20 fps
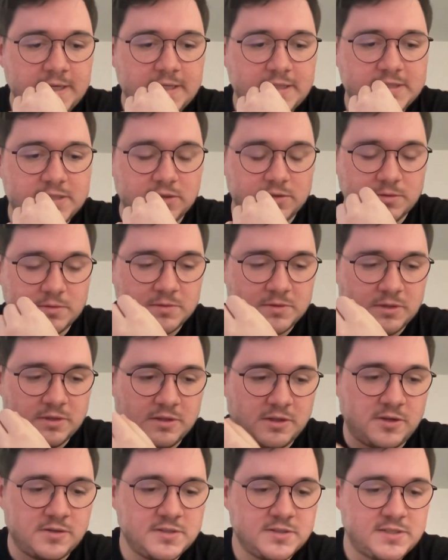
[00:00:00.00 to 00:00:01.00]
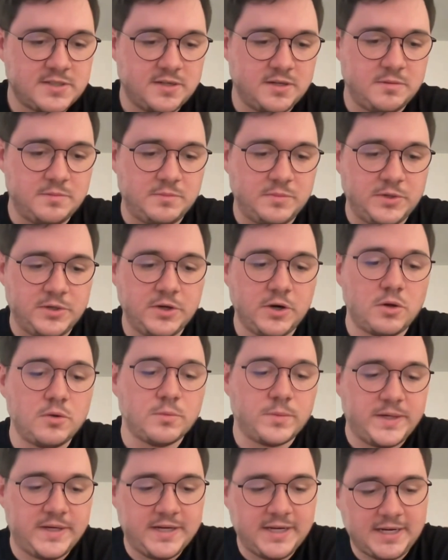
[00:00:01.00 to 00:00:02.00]
So the long-term
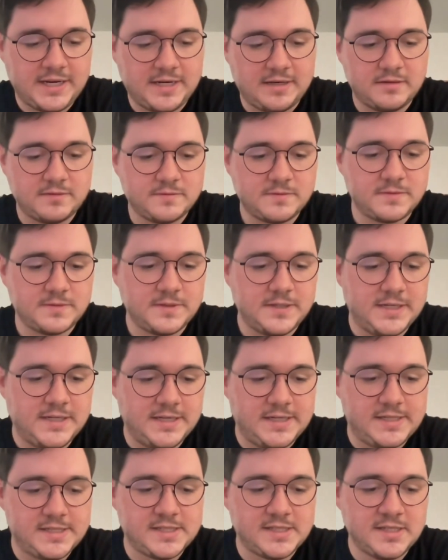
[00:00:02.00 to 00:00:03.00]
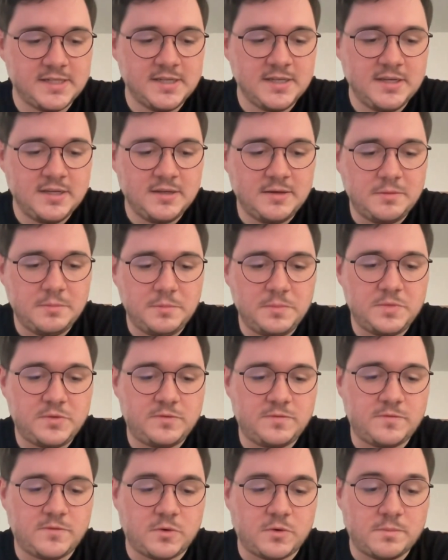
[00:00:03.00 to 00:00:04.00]
goal we have is
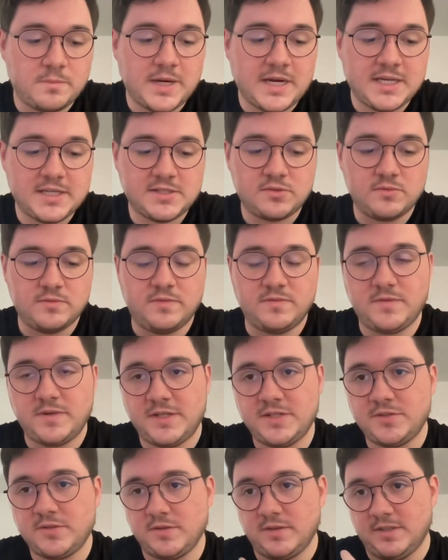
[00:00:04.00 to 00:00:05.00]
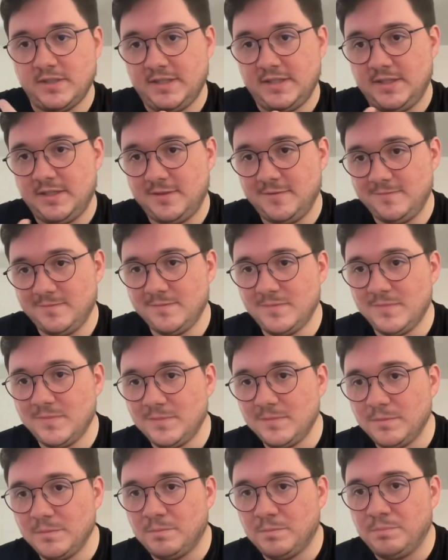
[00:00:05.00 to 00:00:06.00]
for Mass to eventually
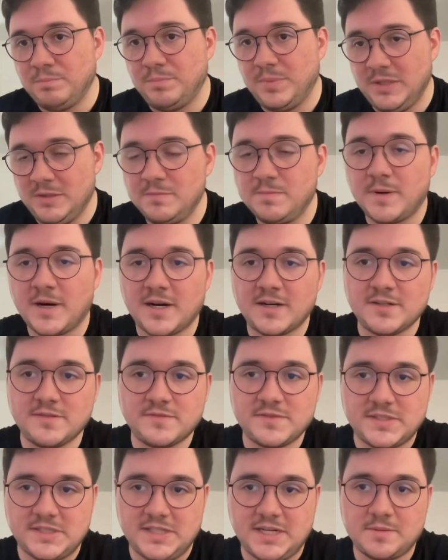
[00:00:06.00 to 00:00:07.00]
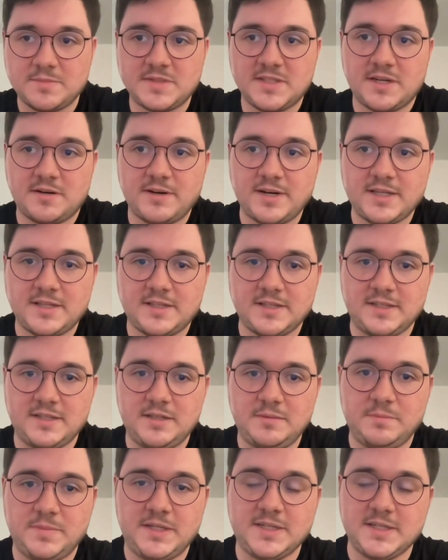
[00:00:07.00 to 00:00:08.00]
be part of Synapse
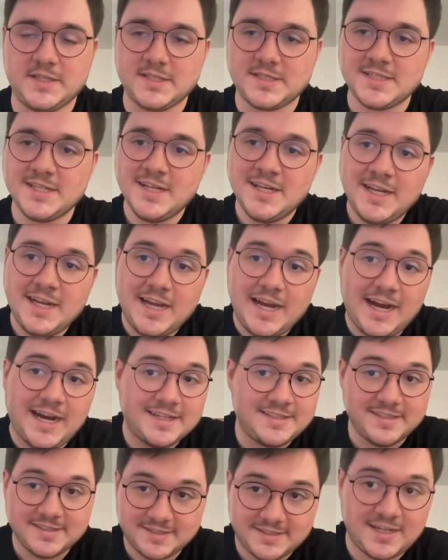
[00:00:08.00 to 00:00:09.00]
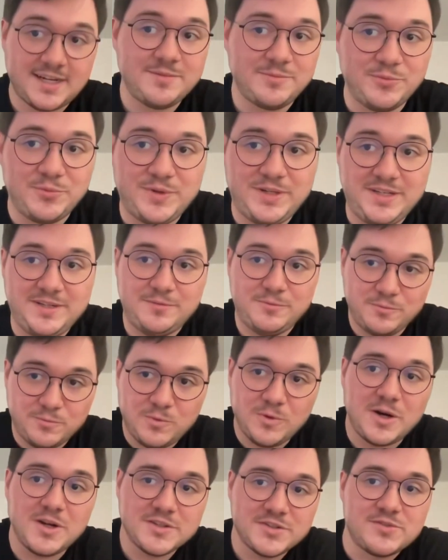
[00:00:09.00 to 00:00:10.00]
directly, because at the time we
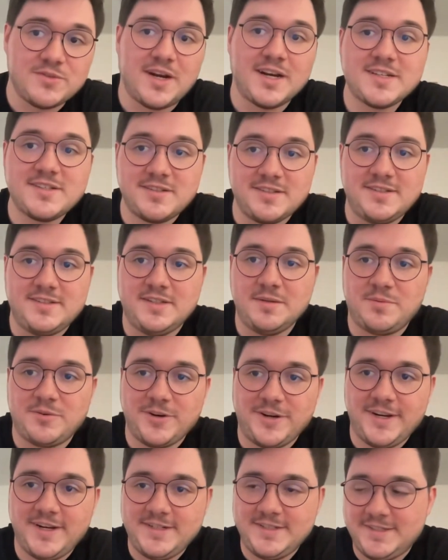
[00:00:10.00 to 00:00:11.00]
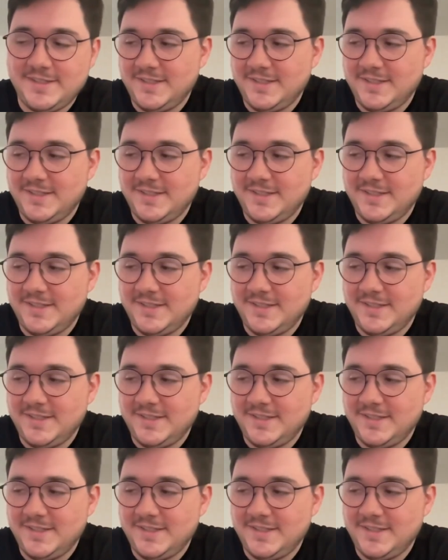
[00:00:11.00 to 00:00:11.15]
want to actually deprecate